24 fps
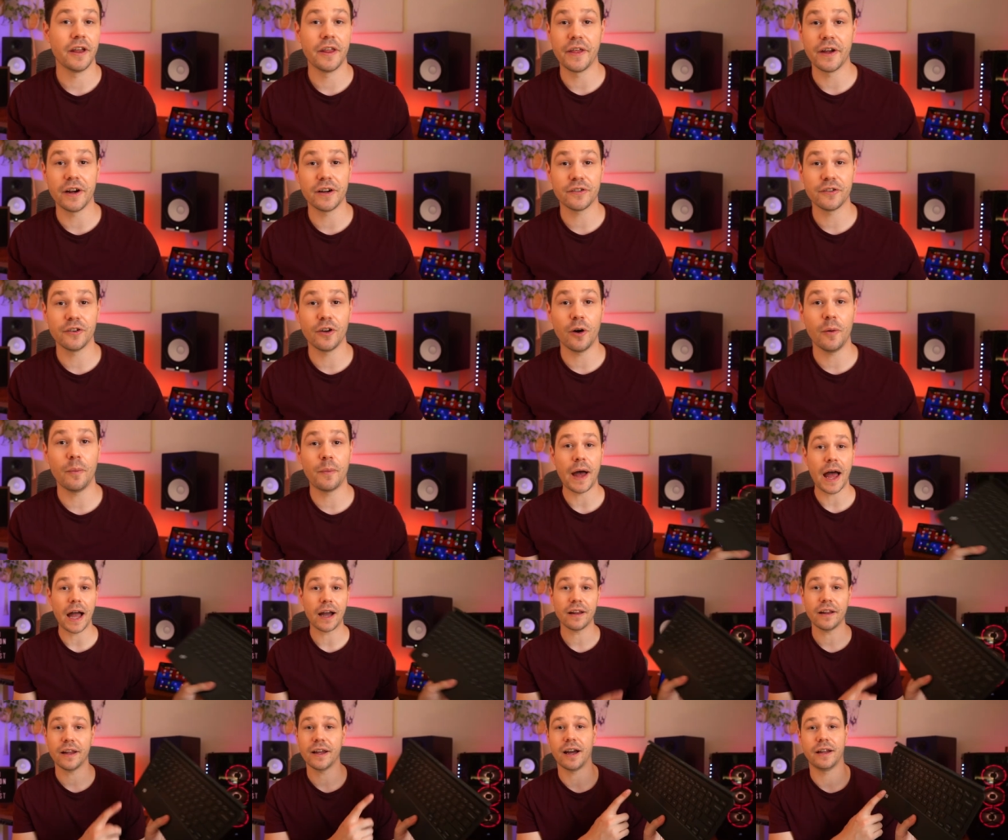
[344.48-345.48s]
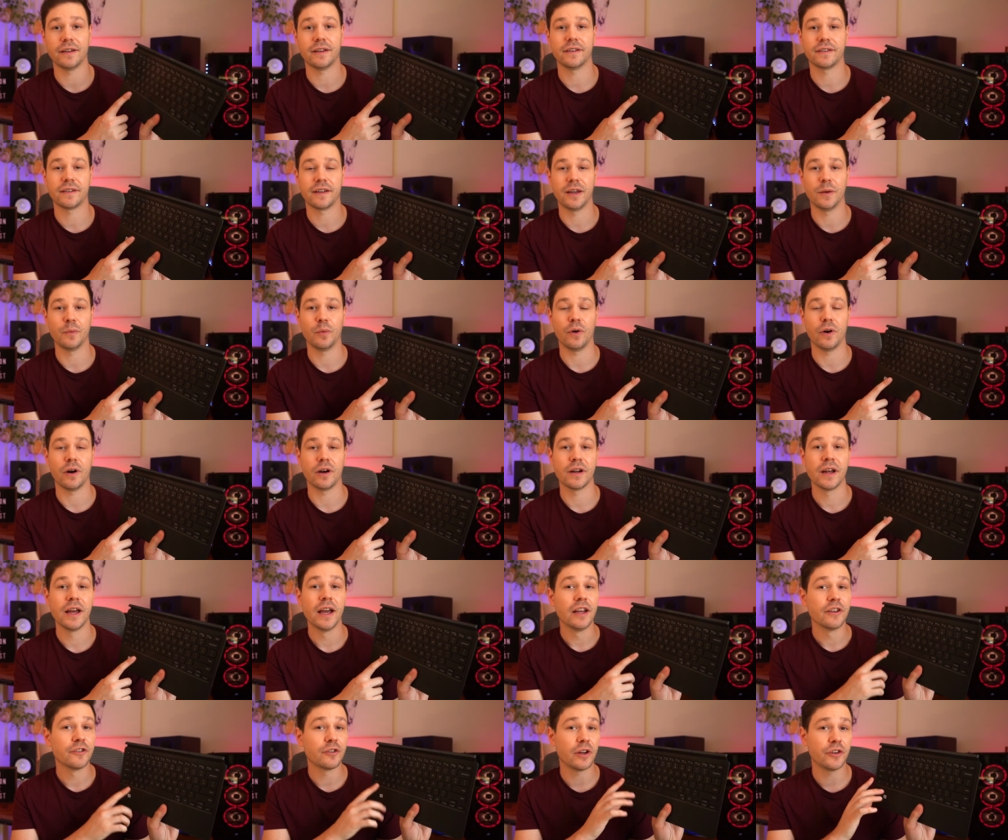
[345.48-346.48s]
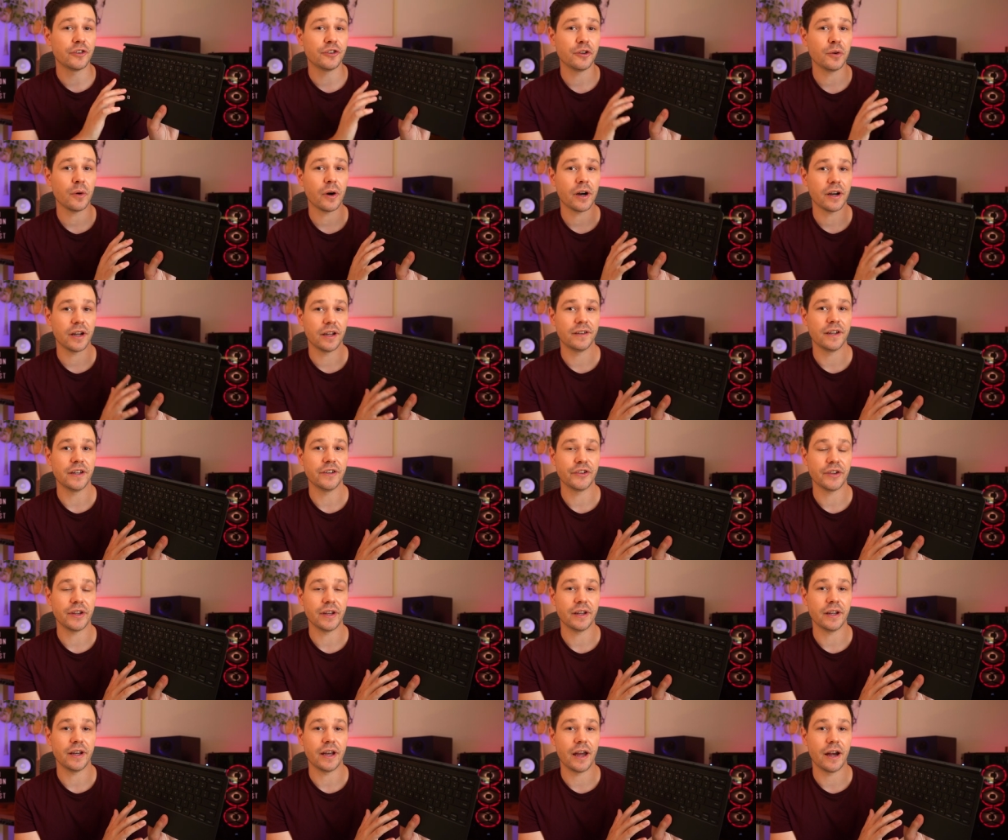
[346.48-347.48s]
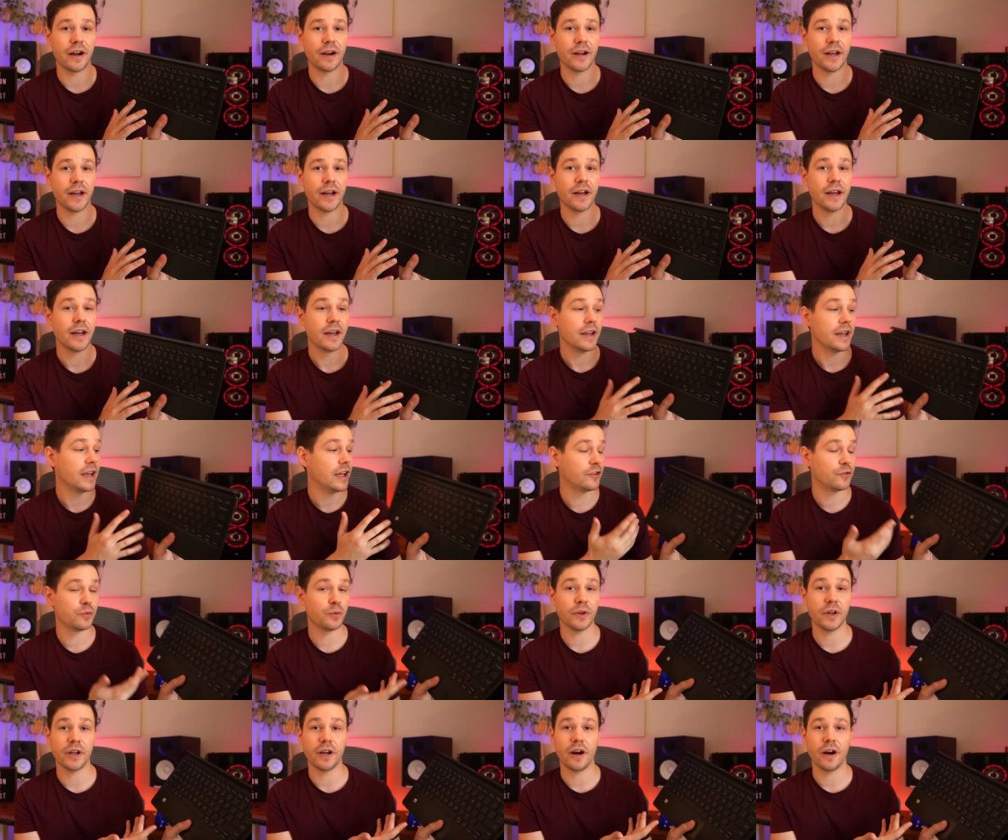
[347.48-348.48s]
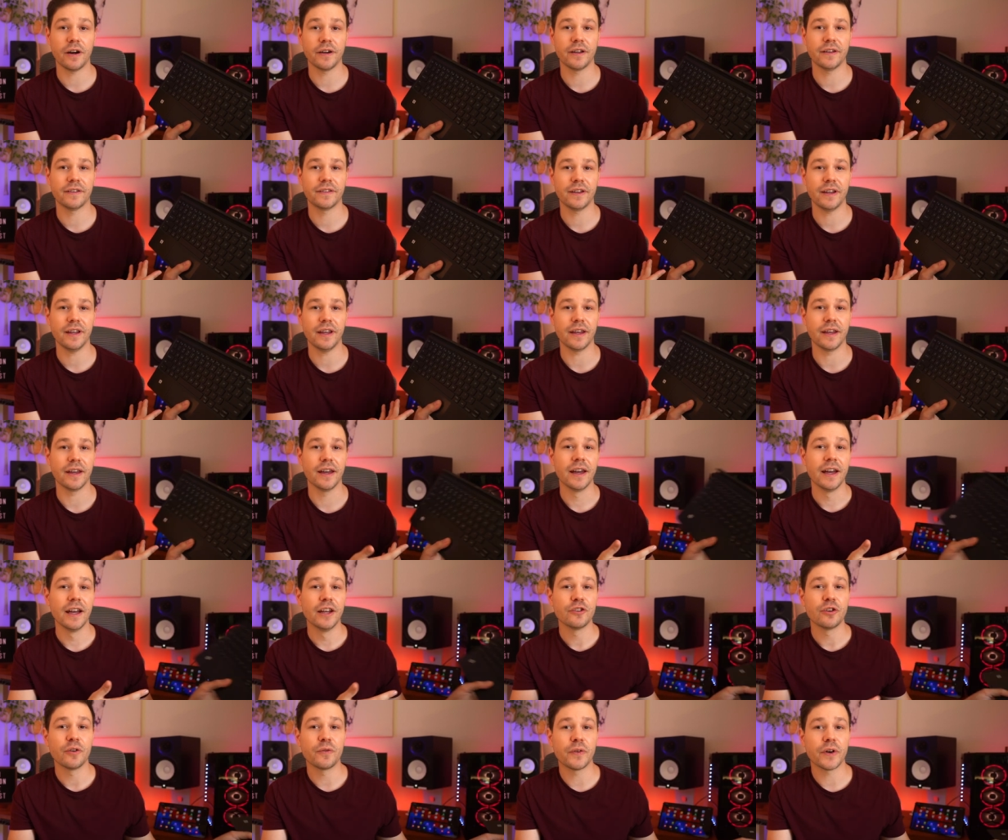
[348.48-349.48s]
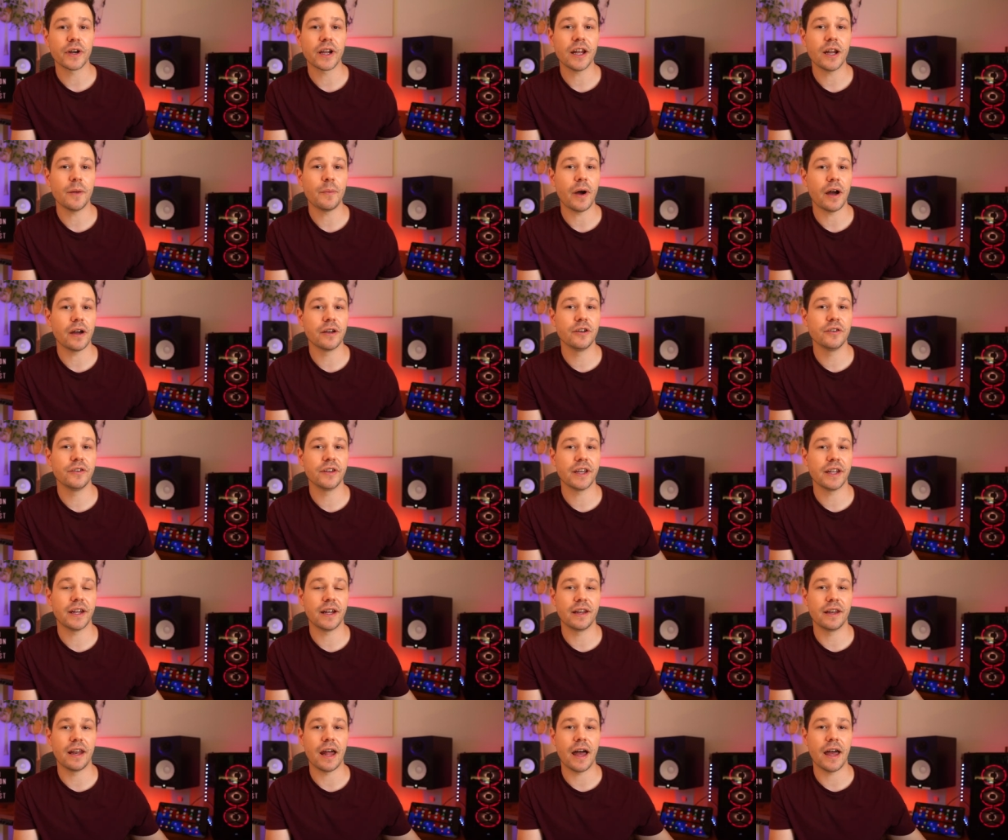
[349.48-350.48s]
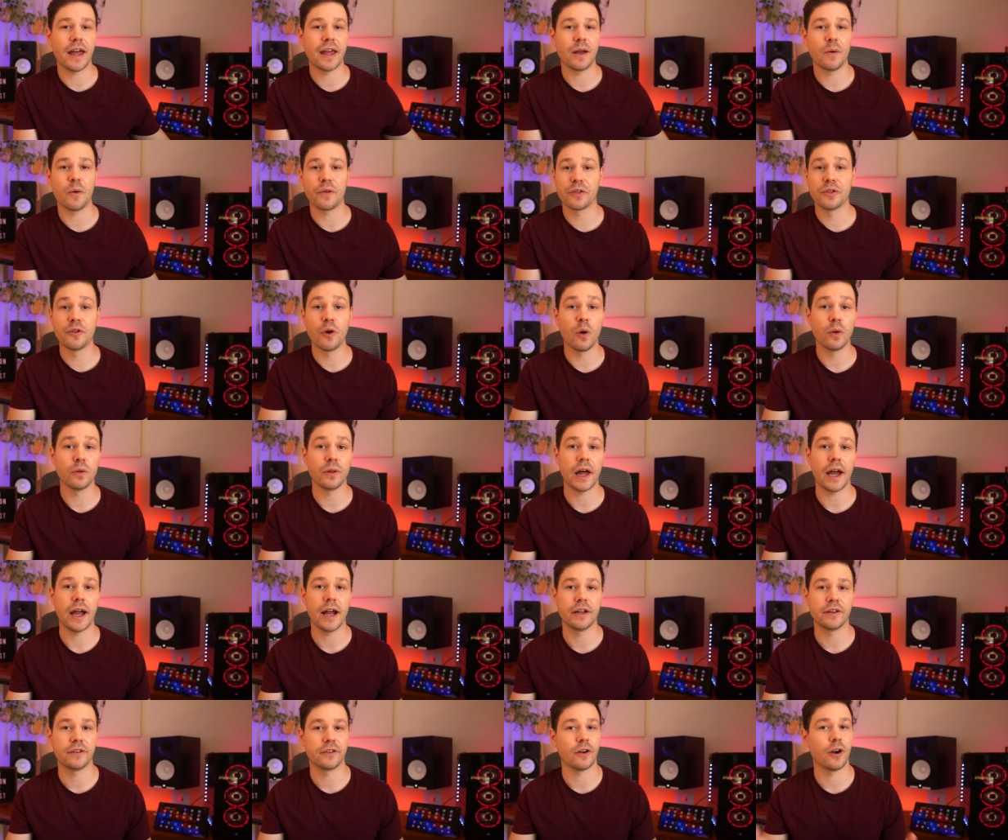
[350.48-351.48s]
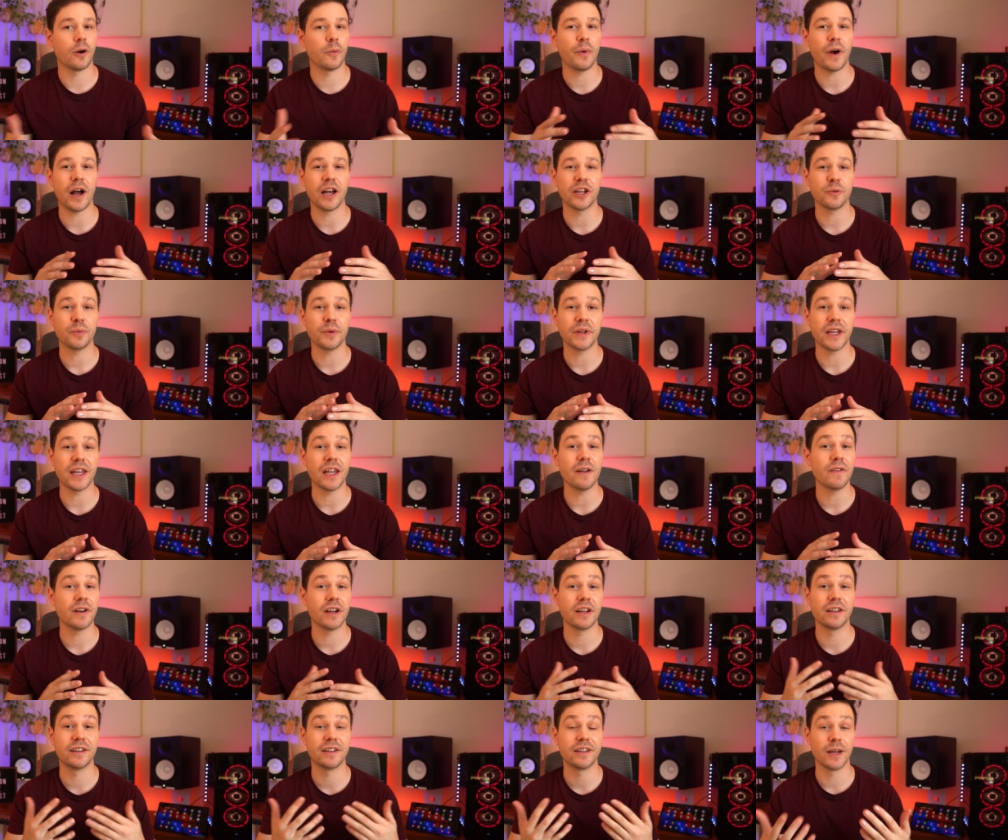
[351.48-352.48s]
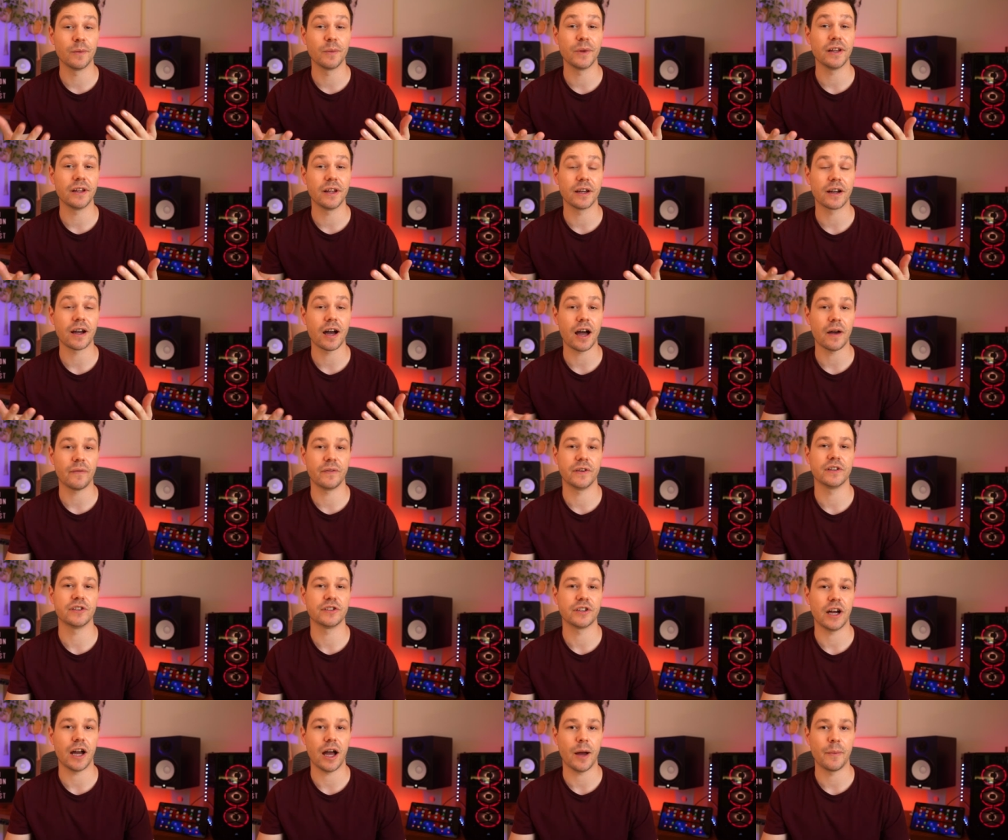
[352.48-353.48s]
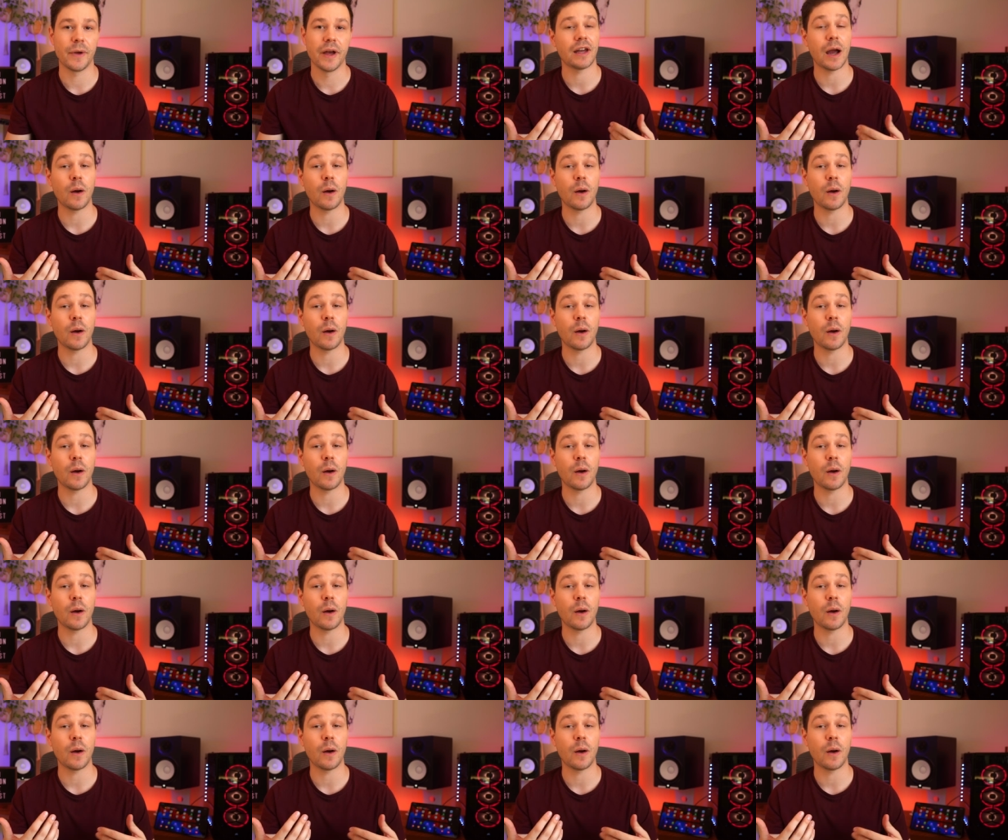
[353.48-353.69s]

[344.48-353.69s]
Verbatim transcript: There's no backlight on this keyboard, so unless you are in a decently lit area, it's really hard to see. So forget about using it at night with no lights or possibly even a dimly lit coffee shop.